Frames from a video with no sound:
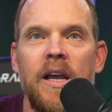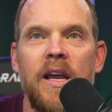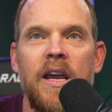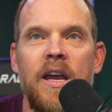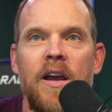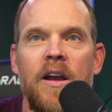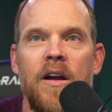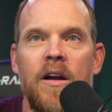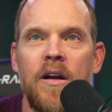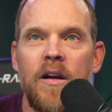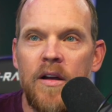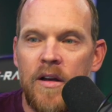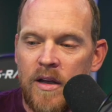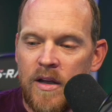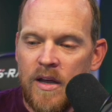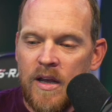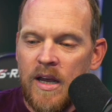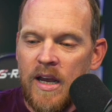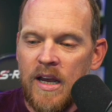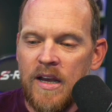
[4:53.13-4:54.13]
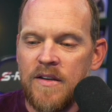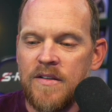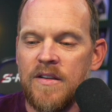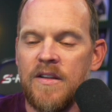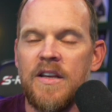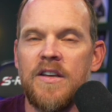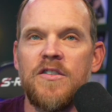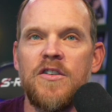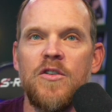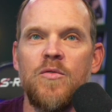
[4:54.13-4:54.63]
here, is
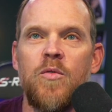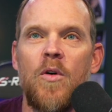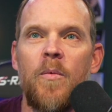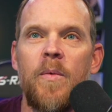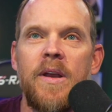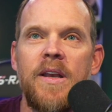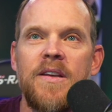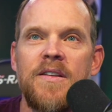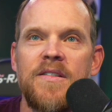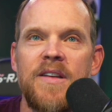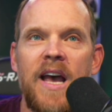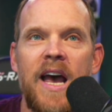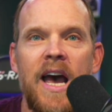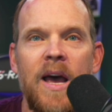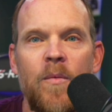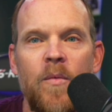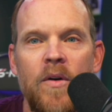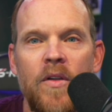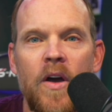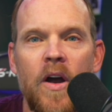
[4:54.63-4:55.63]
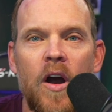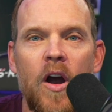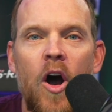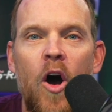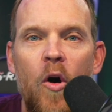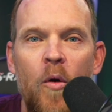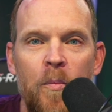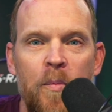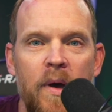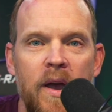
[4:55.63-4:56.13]
this is what we designed with our
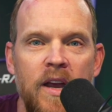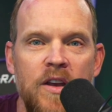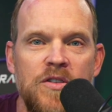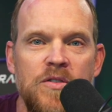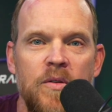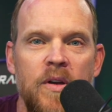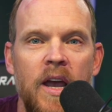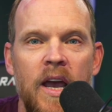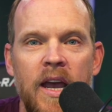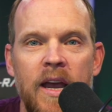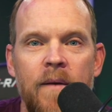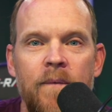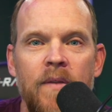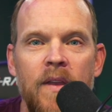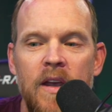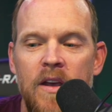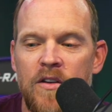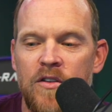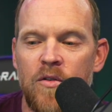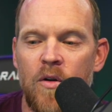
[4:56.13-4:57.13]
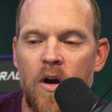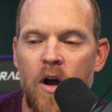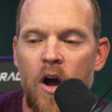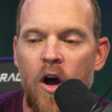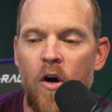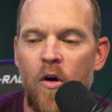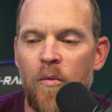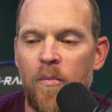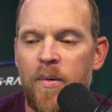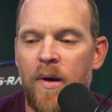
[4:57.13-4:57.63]
homepage, okay? So our
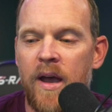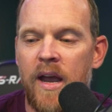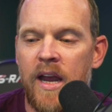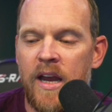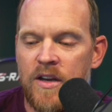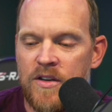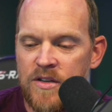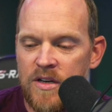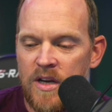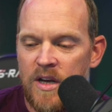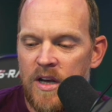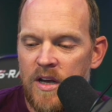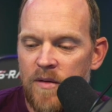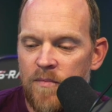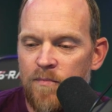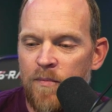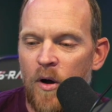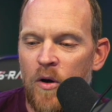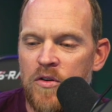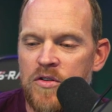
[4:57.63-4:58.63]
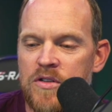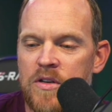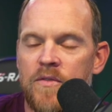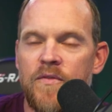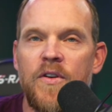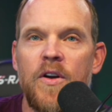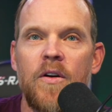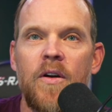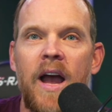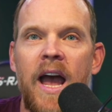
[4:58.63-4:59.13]
homepage, most of
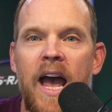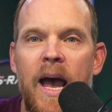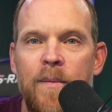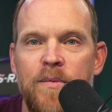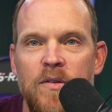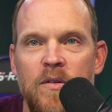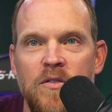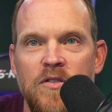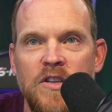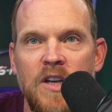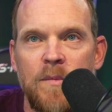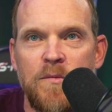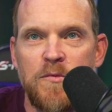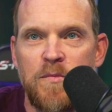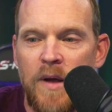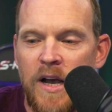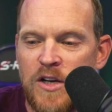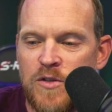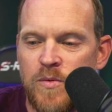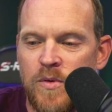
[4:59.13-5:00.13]
your apps on Subsplash would